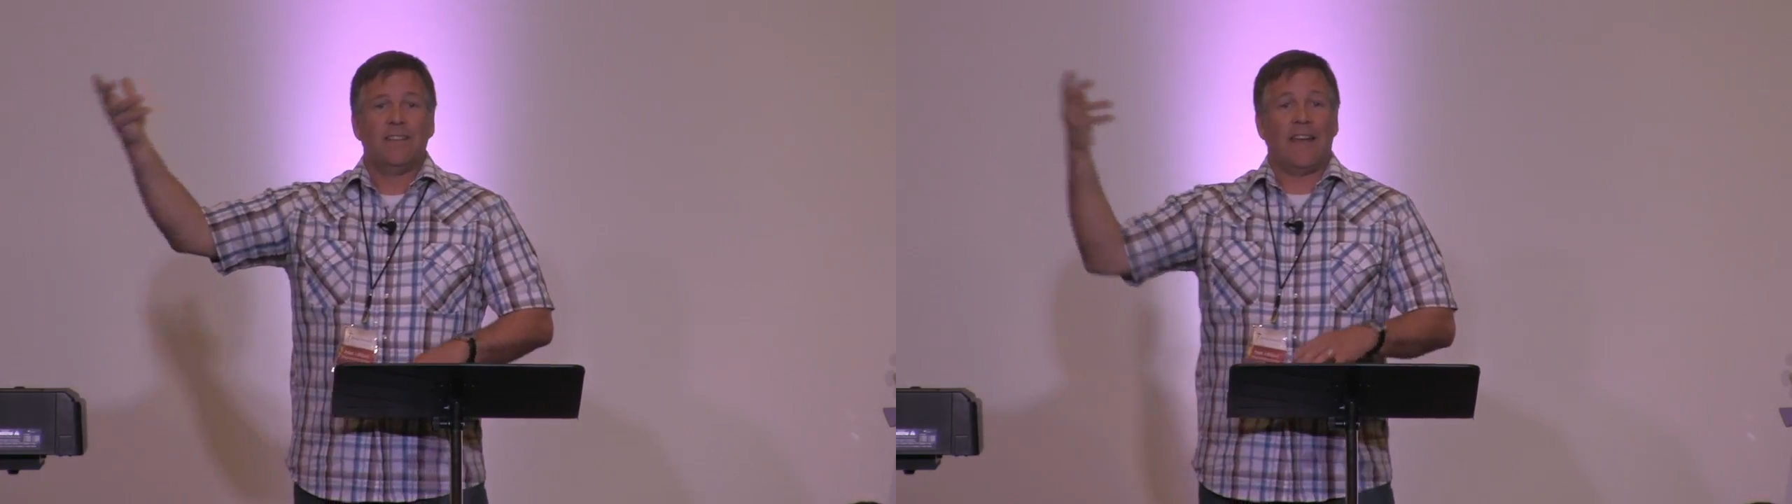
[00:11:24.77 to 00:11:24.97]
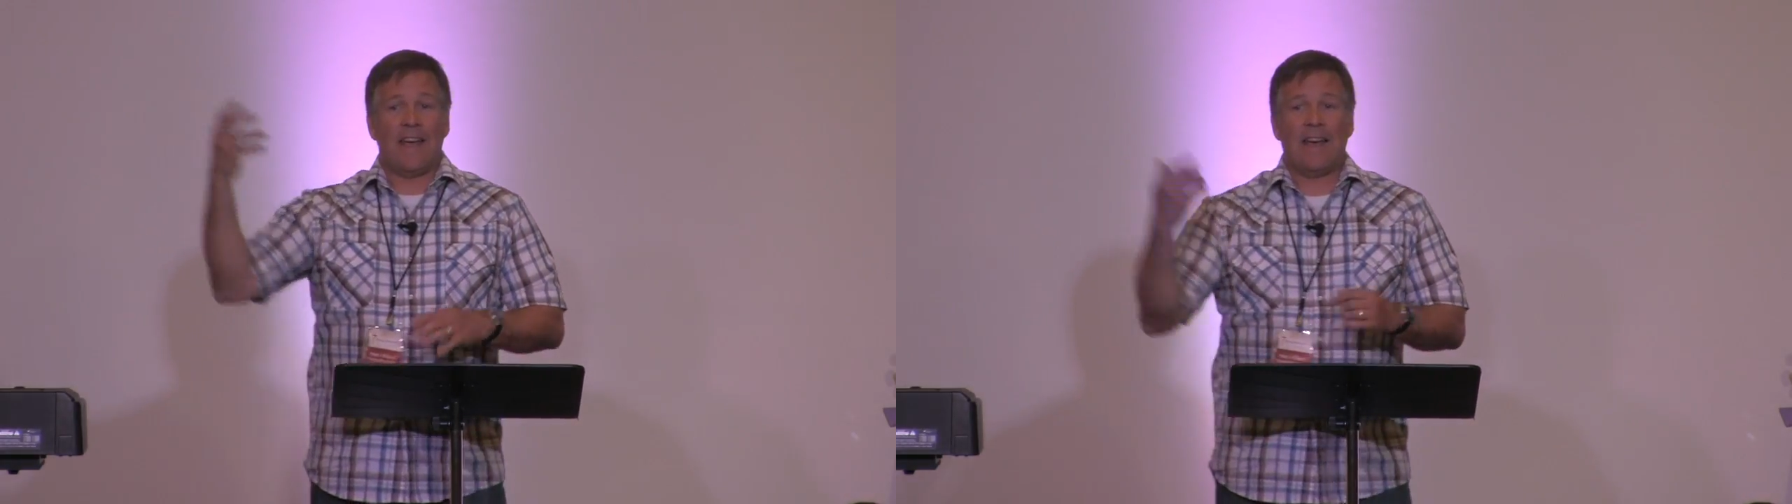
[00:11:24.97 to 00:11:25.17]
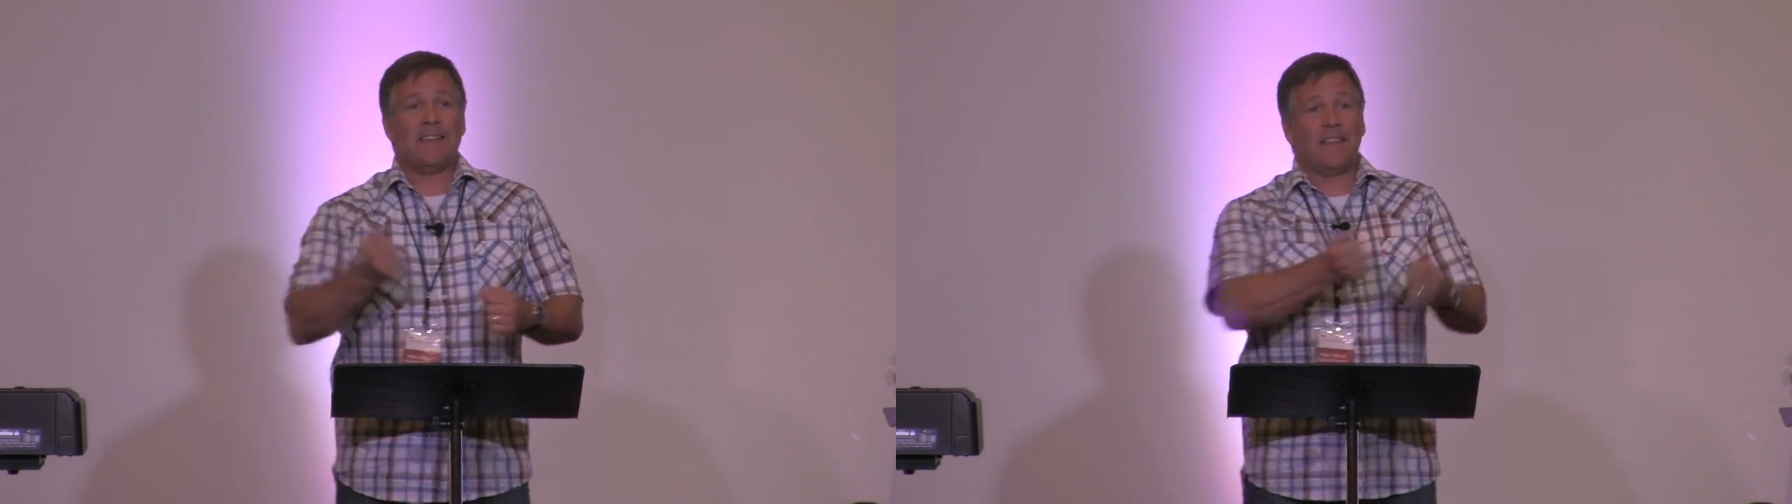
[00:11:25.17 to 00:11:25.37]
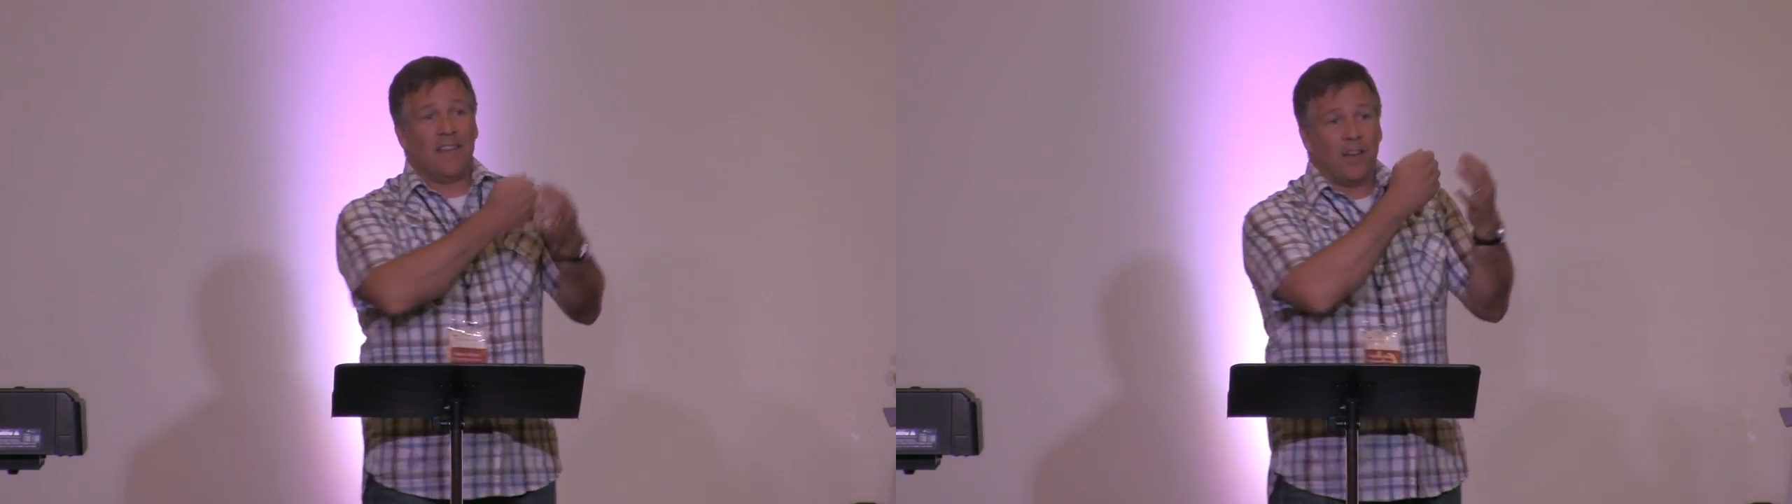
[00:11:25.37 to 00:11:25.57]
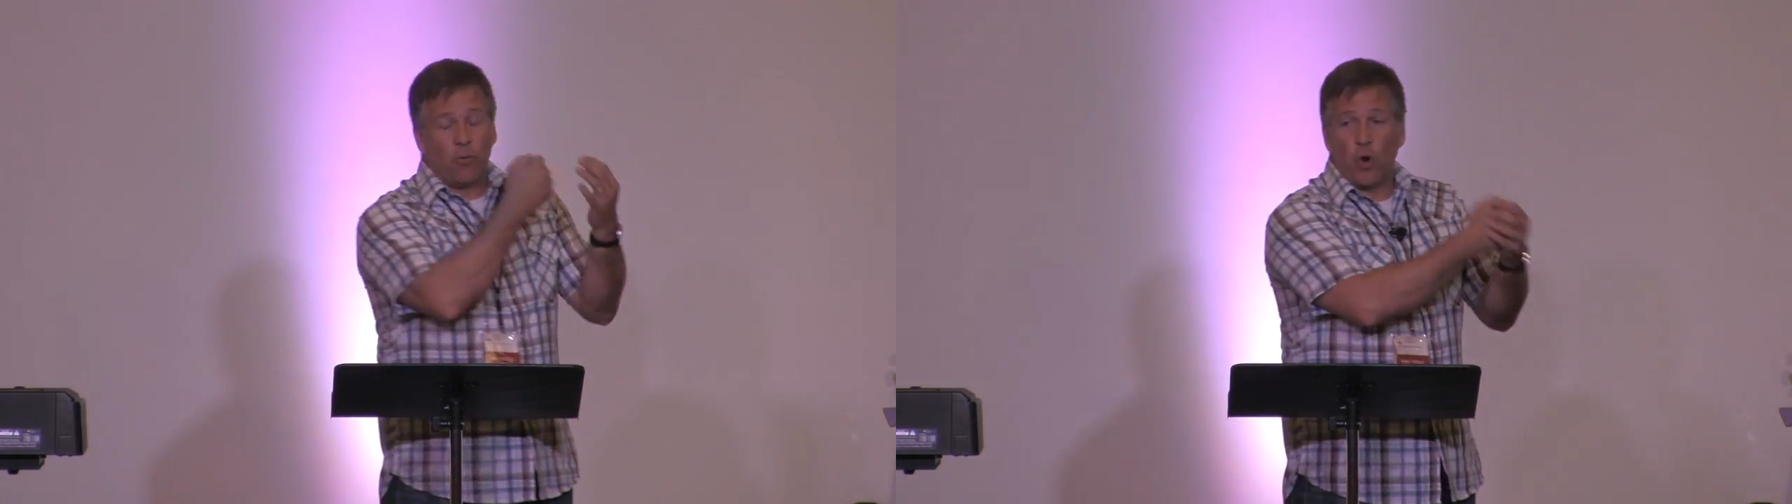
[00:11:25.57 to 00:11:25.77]
They had to
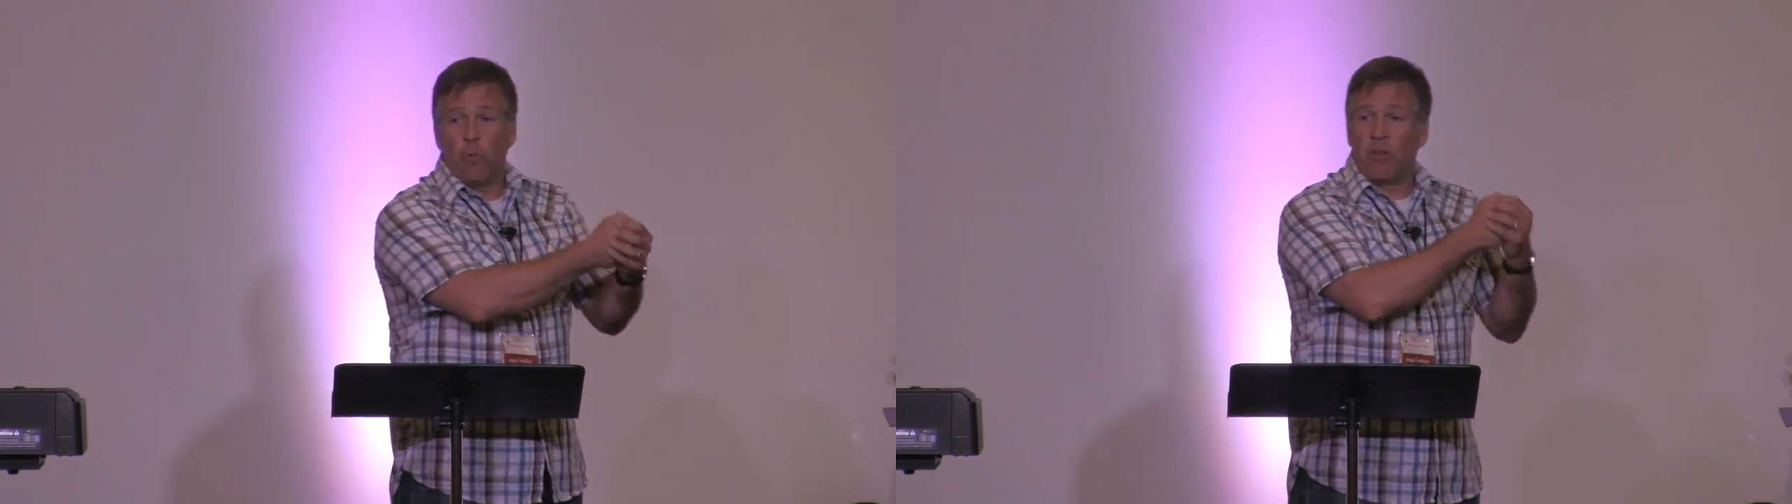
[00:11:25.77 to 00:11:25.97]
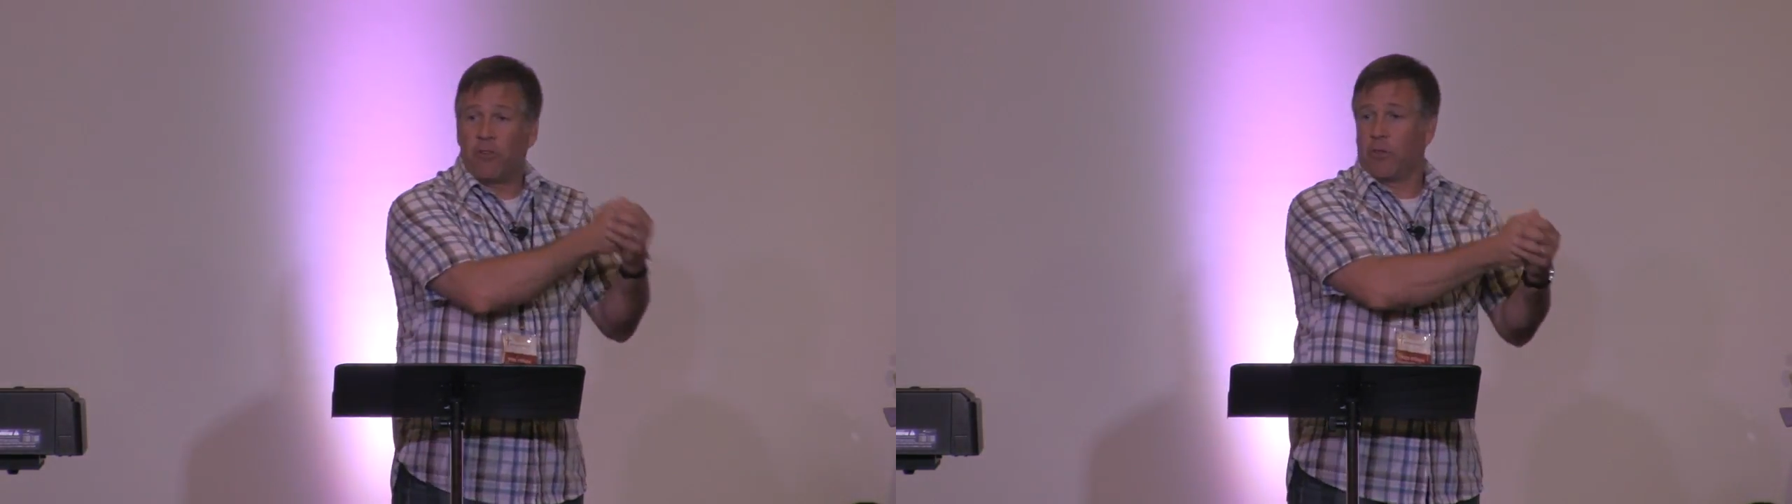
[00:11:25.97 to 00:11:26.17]
get Roman